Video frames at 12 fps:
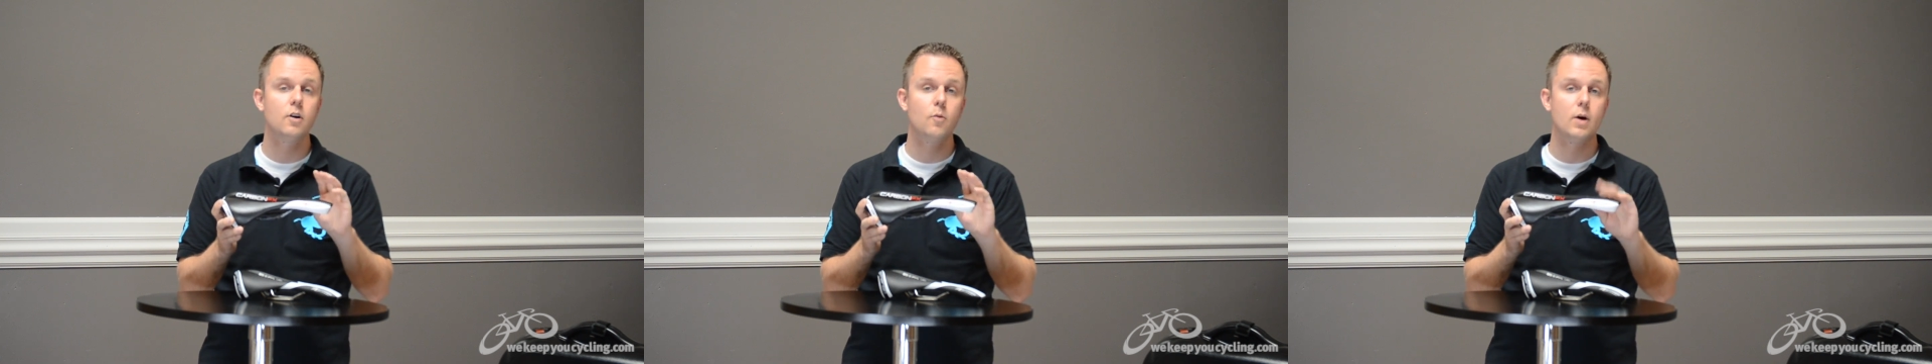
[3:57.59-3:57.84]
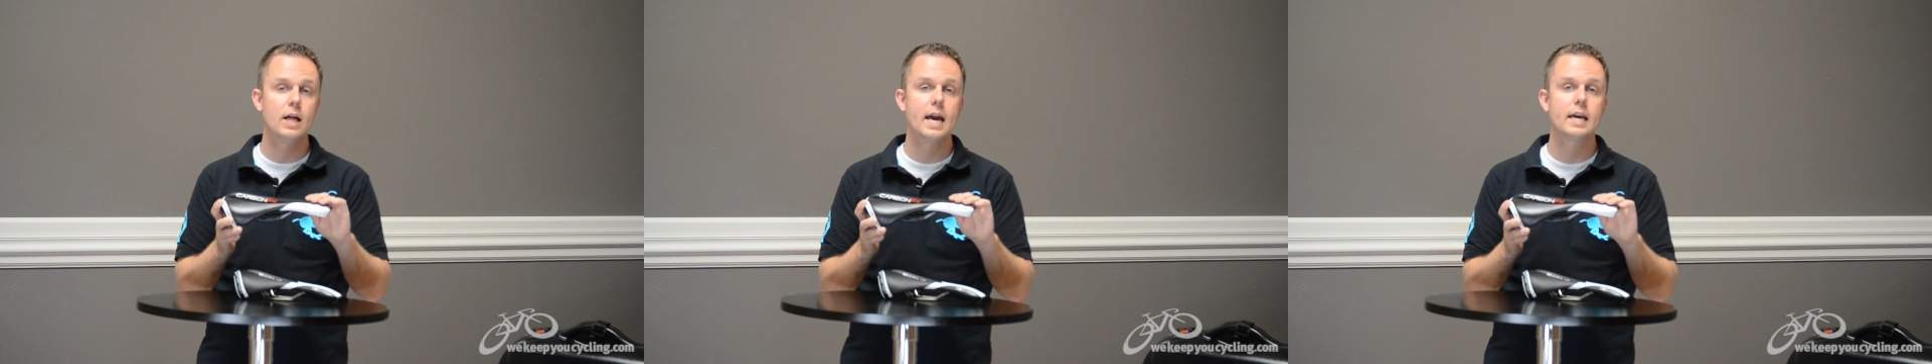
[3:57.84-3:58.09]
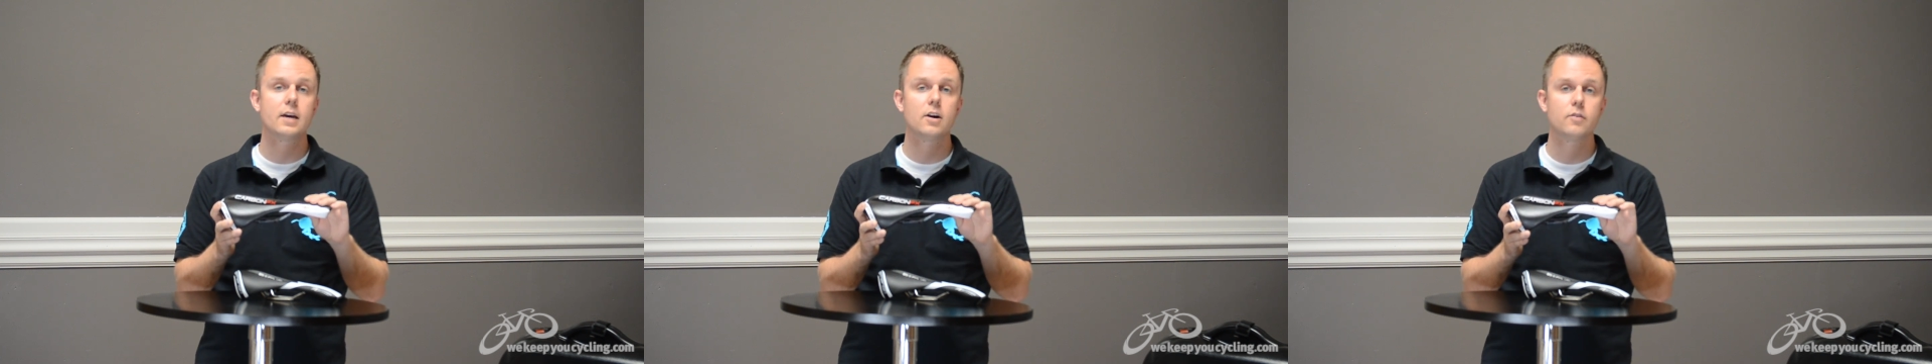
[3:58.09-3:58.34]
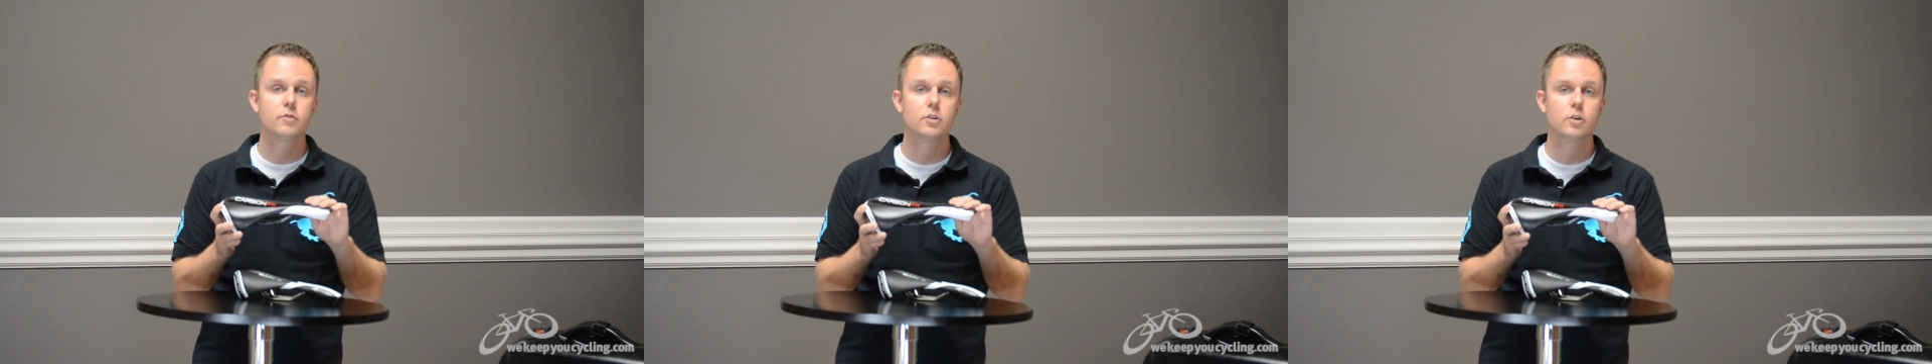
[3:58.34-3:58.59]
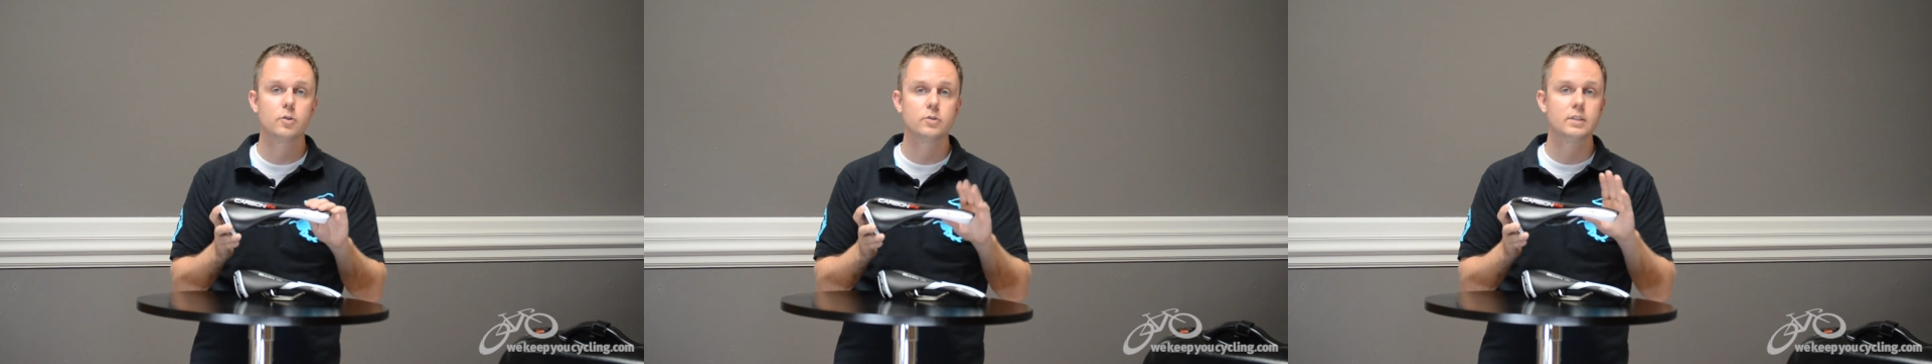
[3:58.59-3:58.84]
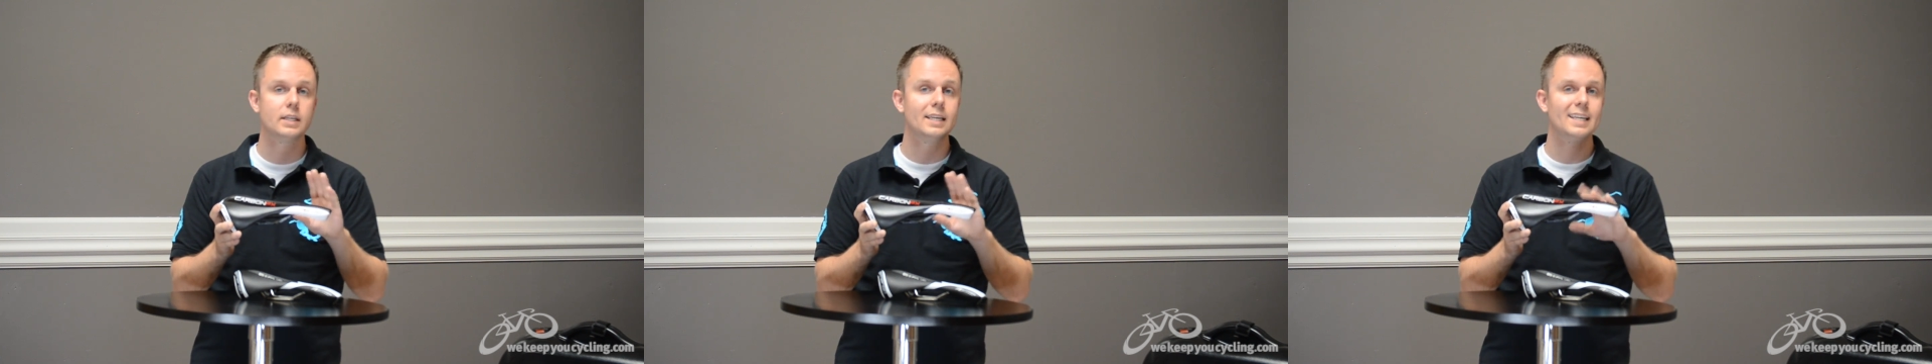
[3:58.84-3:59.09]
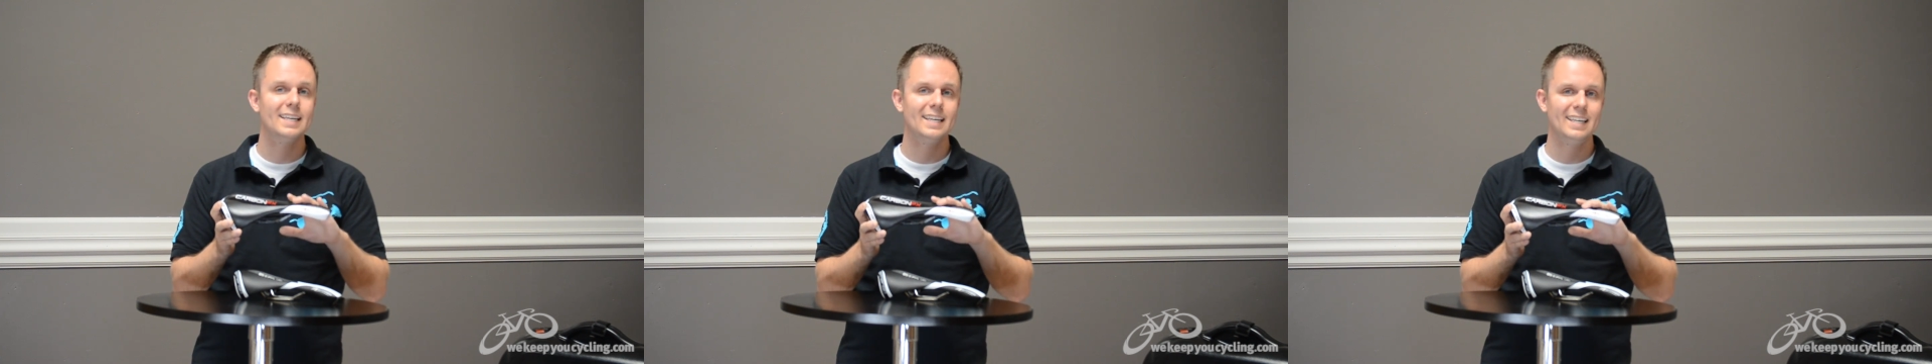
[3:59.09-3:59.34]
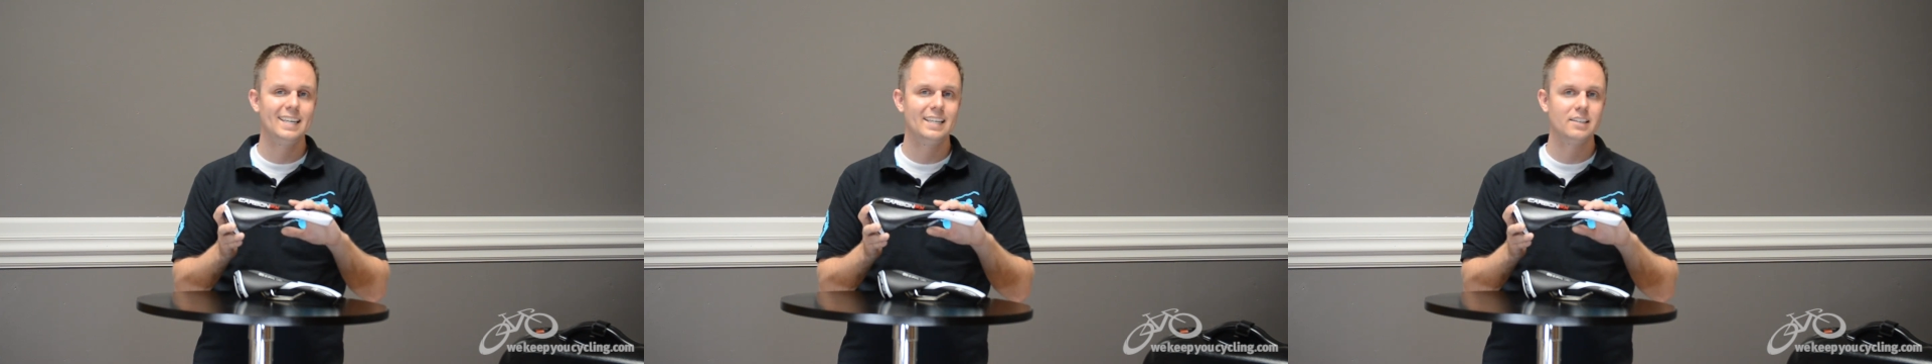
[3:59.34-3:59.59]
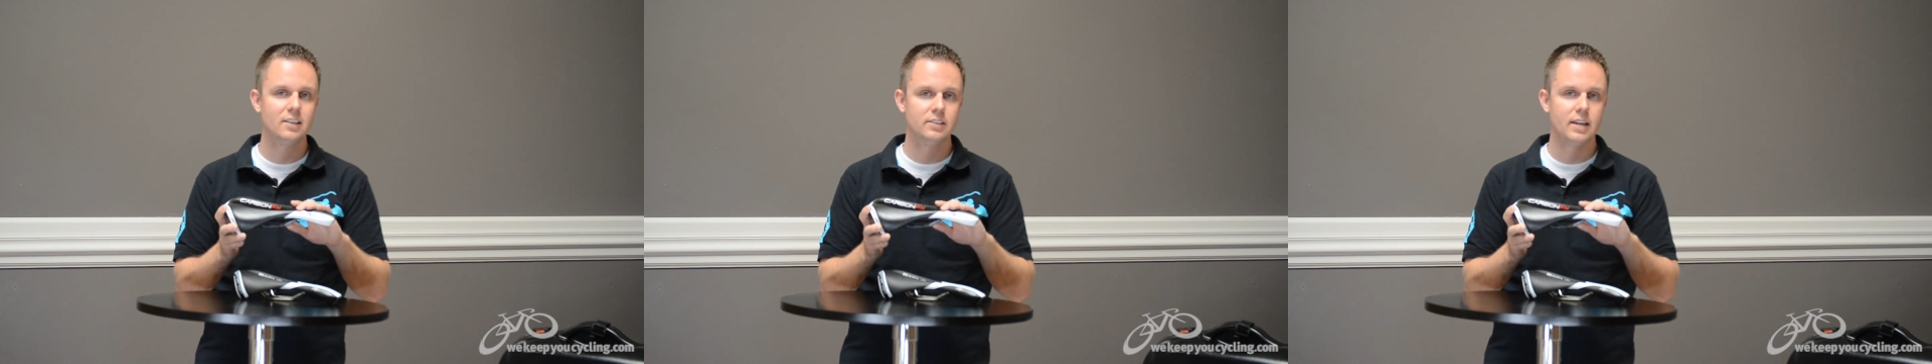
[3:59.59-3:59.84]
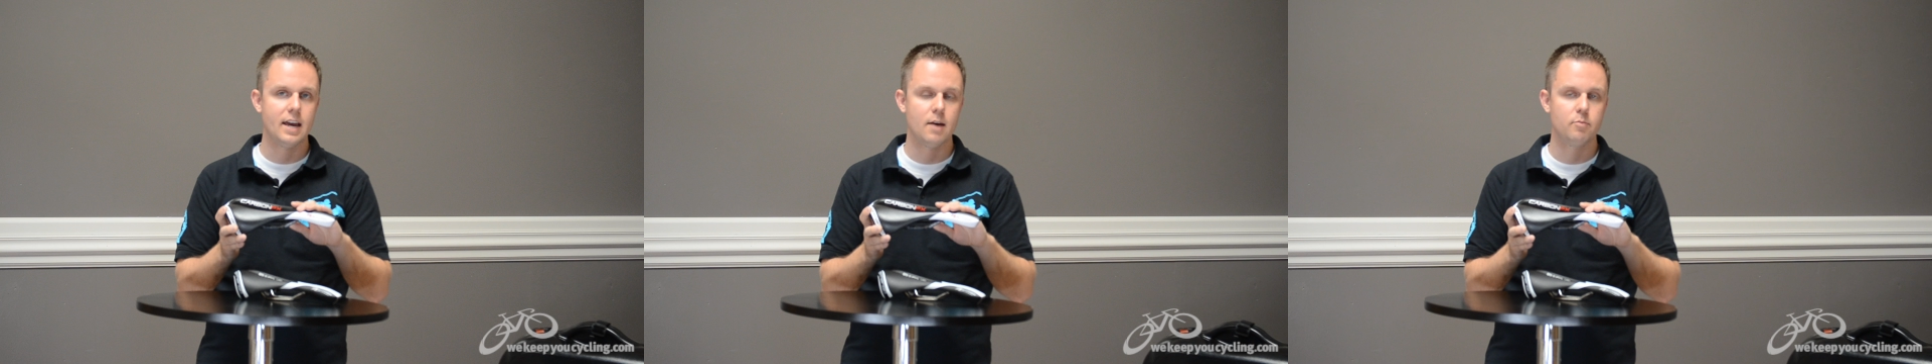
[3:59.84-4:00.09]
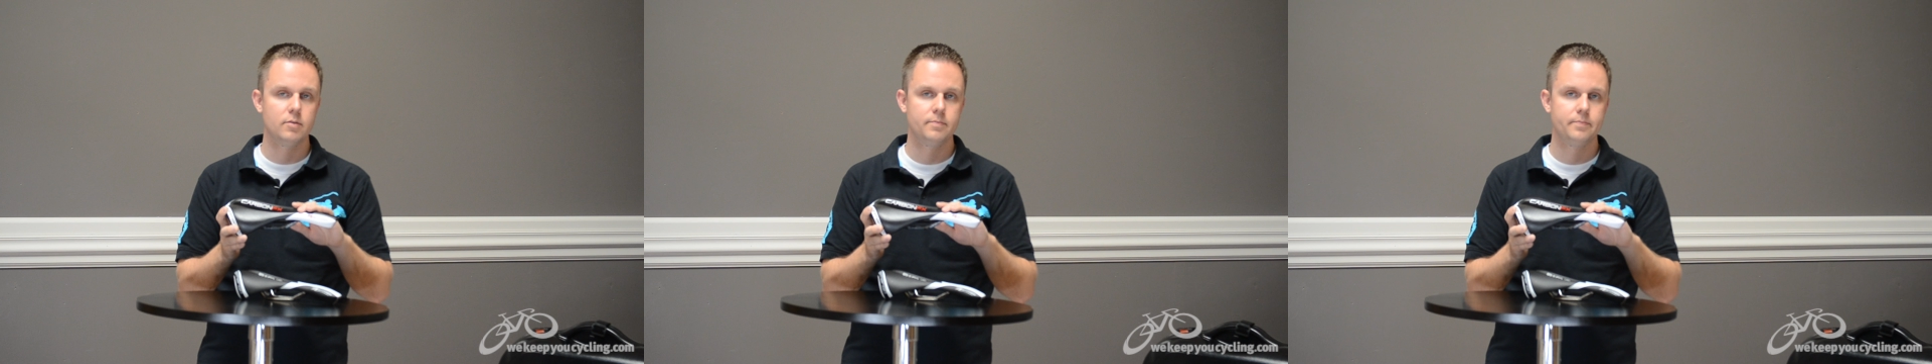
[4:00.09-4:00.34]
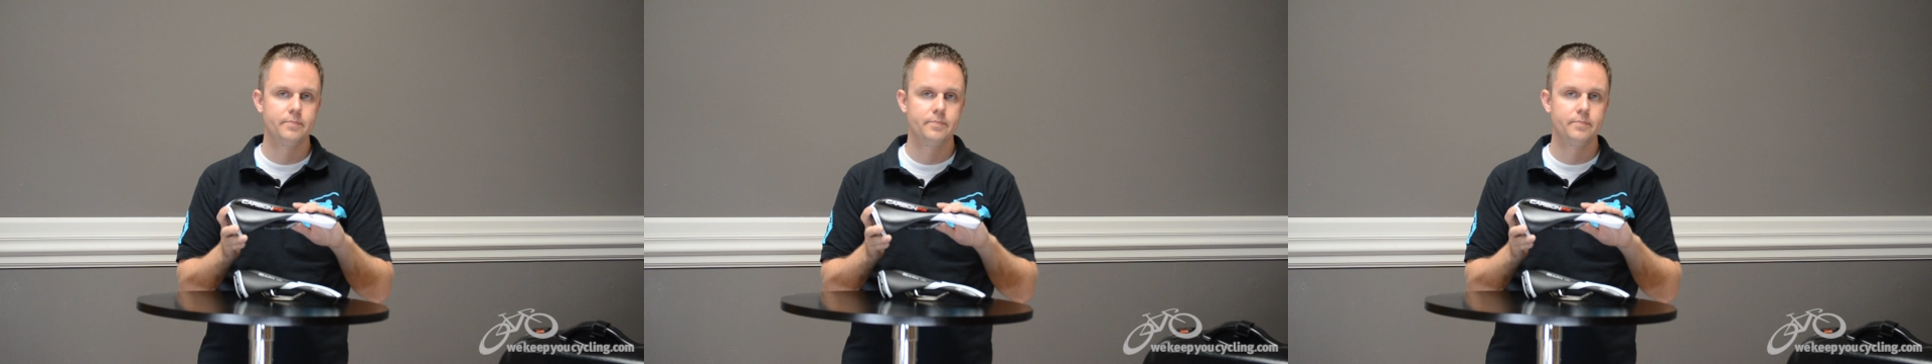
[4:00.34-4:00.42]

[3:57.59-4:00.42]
while hanging off the nose, it doesn't happen.